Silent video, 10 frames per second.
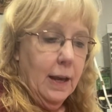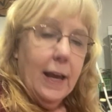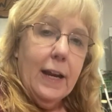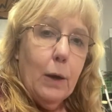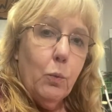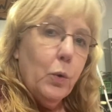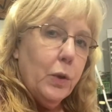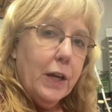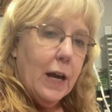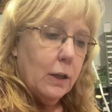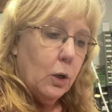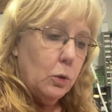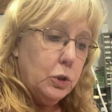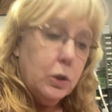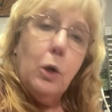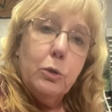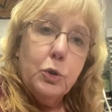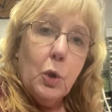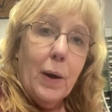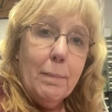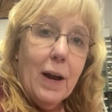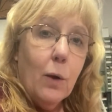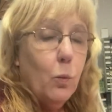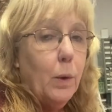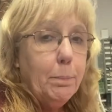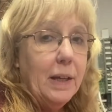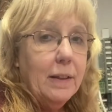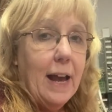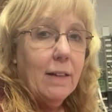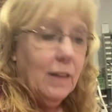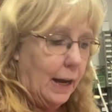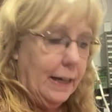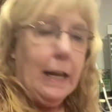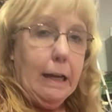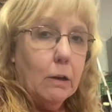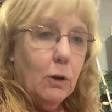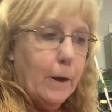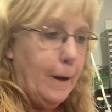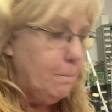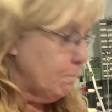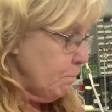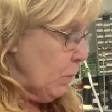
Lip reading: and I really got to go slow so I'm not ripping that lining. Okay.